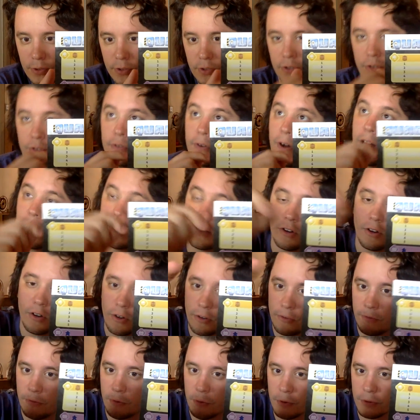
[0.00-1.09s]
So if on
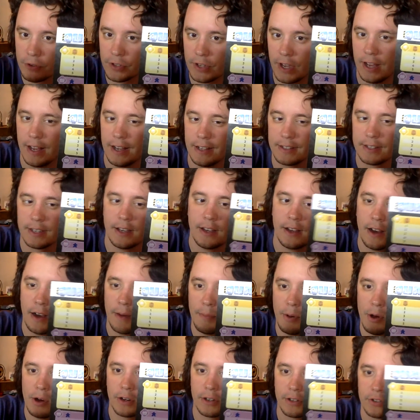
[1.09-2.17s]
all 4 sides a
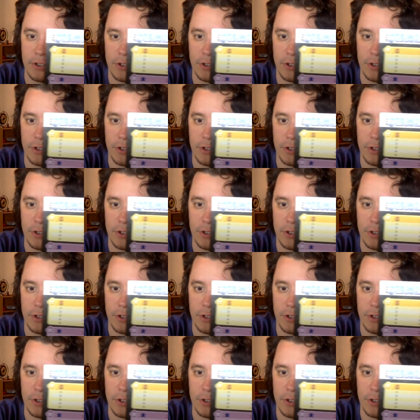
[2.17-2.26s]
park is